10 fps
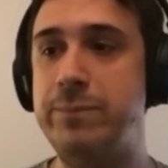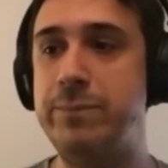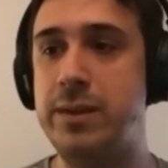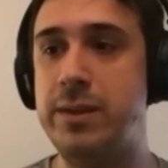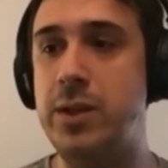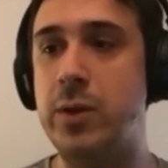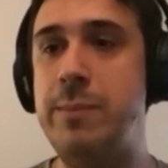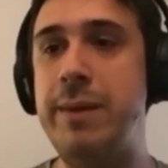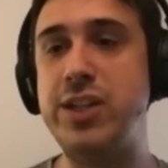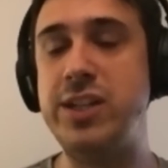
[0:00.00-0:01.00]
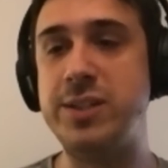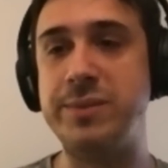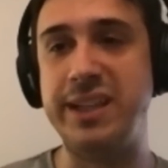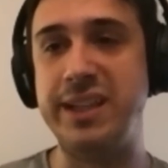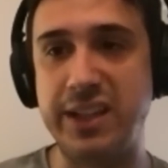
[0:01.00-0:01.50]
imagine
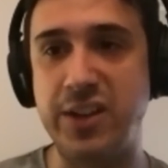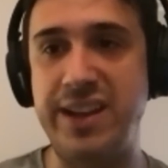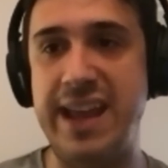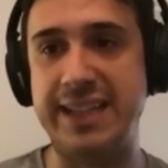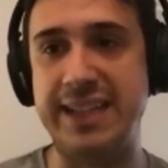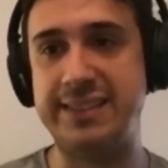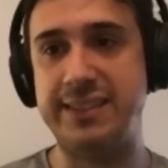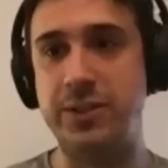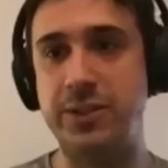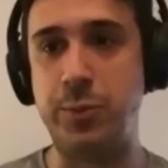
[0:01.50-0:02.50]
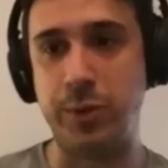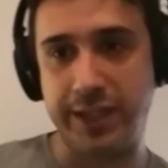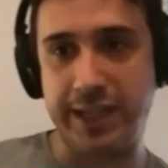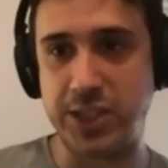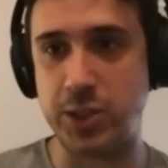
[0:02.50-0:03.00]
something like a NAS, network
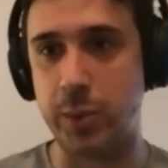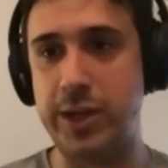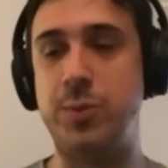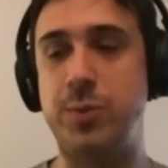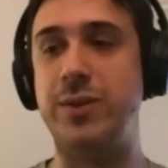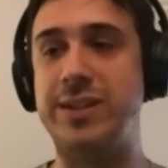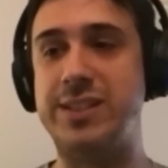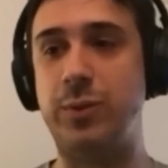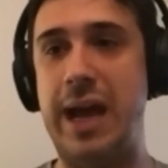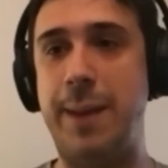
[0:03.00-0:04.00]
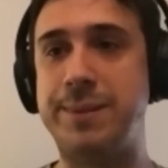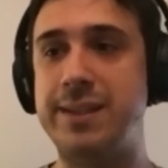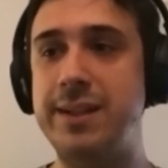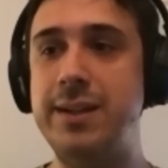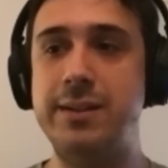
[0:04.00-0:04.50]
attached storage, where you install
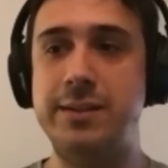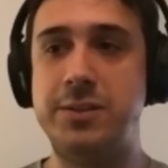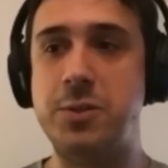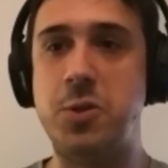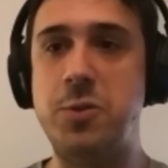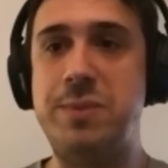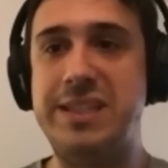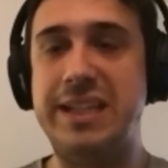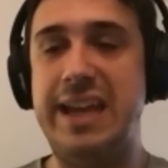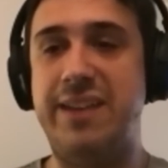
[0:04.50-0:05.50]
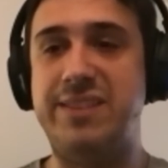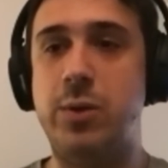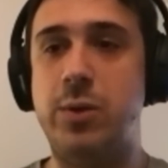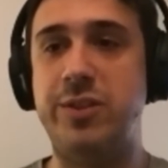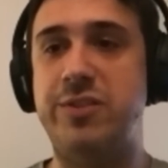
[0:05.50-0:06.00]
apps. So you could basically have the
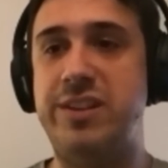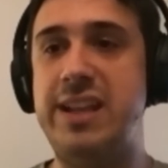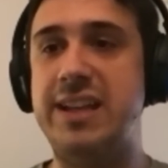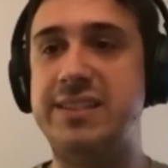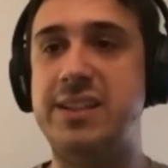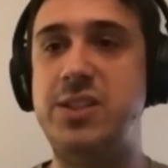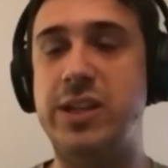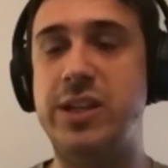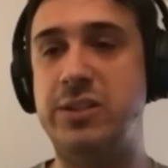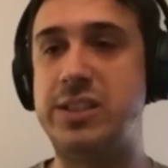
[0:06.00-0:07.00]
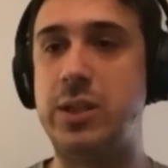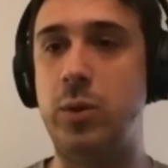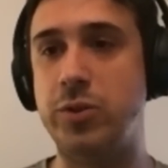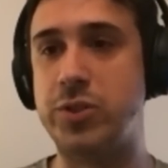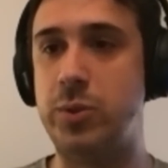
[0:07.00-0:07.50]
equivalent of a NAS, and you can install
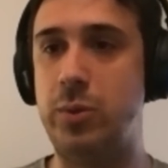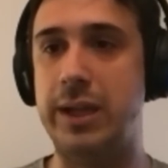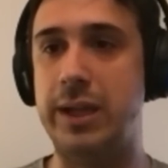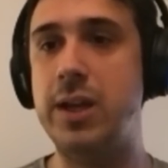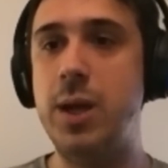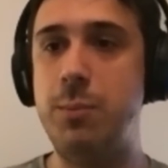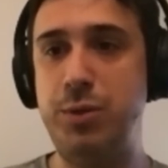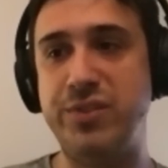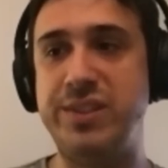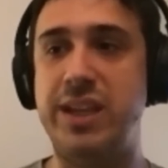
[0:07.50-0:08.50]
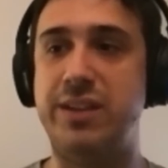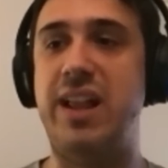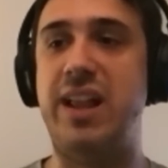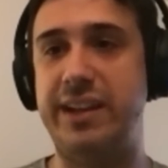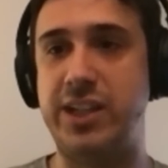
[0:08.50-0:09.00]
also like proof of stake
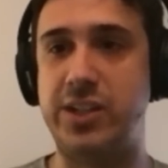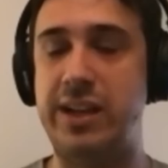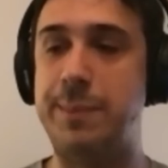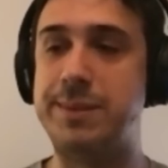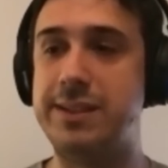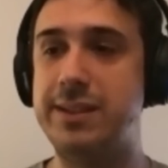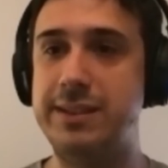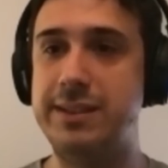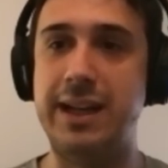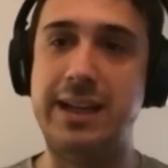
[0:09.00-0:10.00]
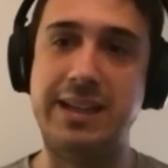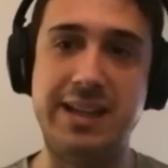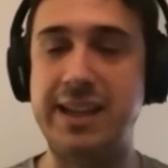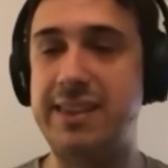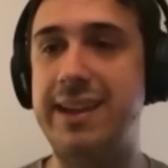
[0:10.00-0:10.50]
validation apps.
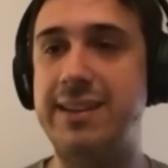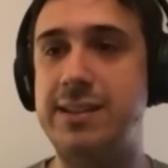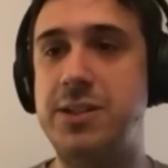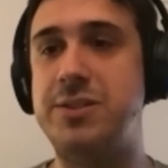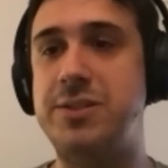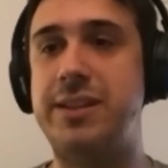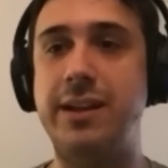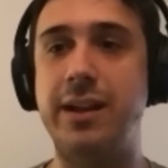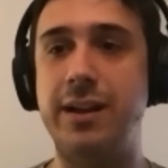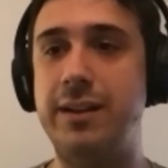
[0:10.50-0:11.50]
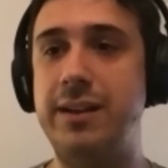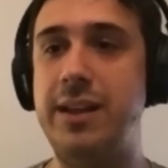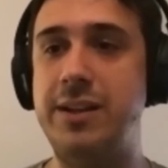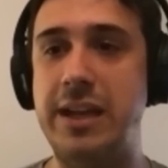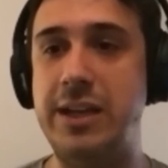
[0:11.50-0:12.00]
That I think is an interesting
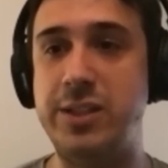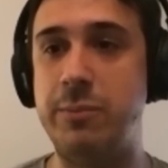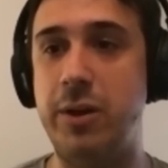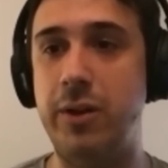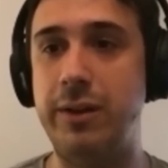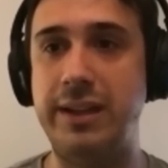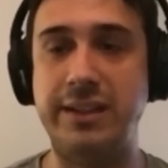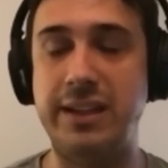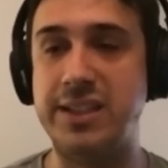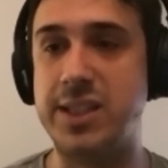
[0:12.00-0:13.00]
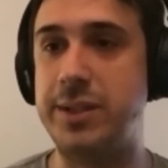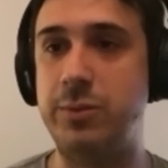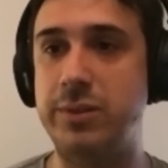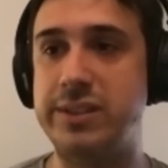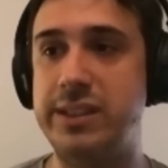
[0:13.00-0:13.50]
model, and something
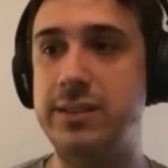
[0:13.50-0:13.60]
we'll see.